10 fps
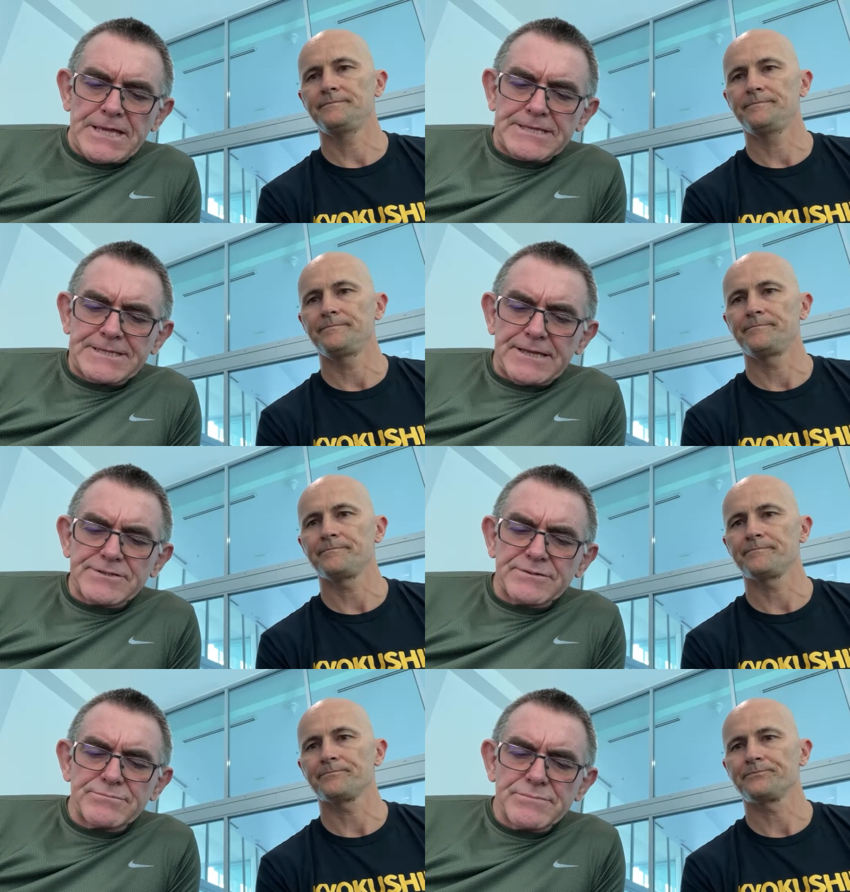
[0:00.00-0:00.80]
Speaker 1: It
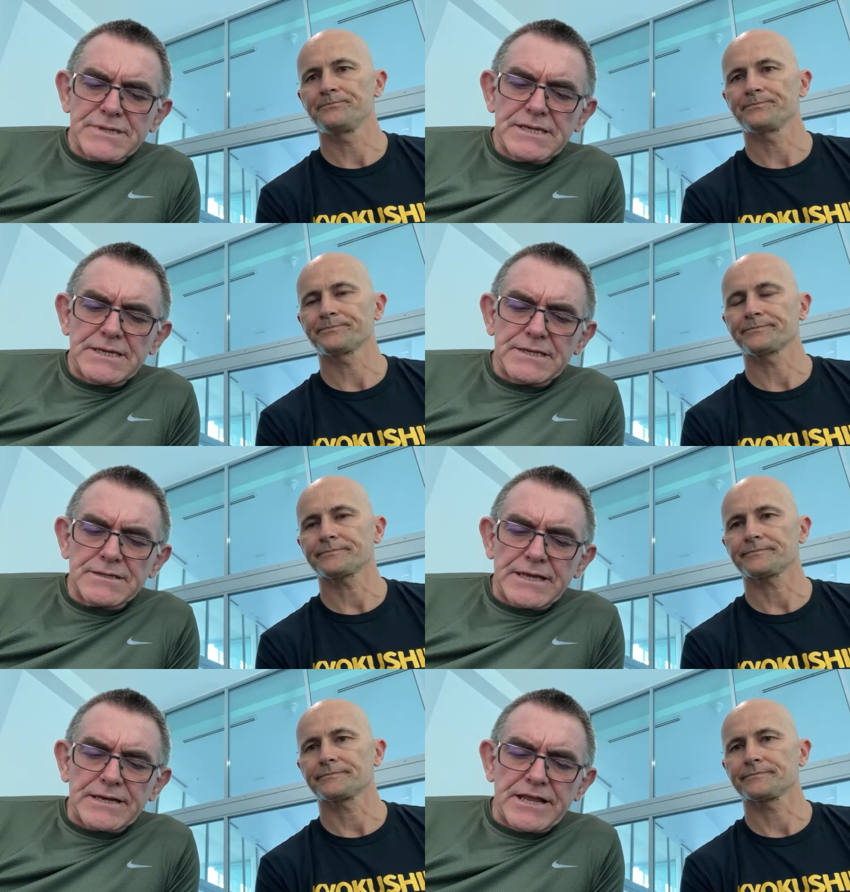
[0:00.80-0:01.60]
doesn't
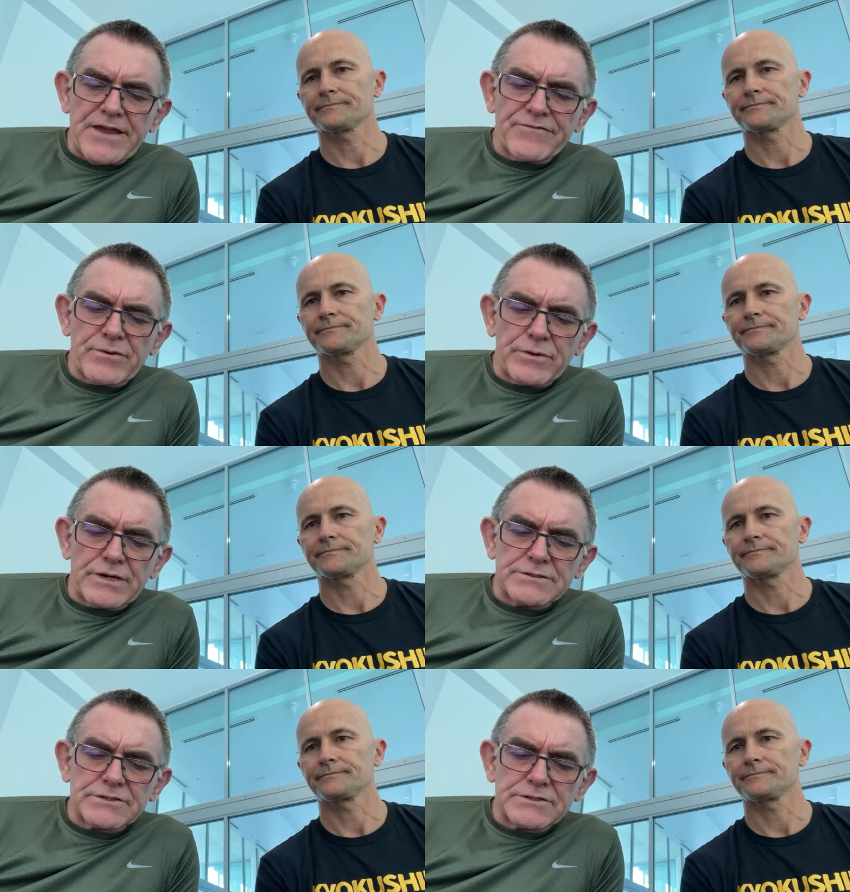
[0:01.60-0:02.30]
mean that everyone's